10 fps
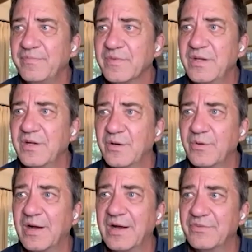you
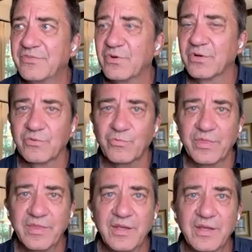know, I struggled with
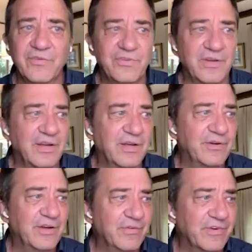this and how
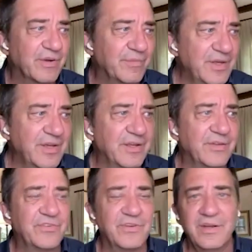to overcome
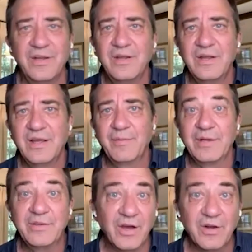this and have my
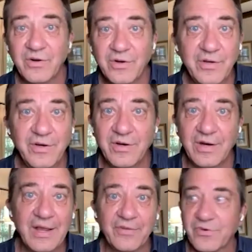daughter on here
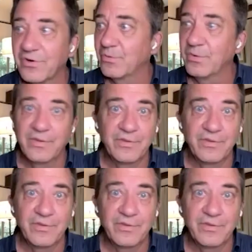and ask her, what are the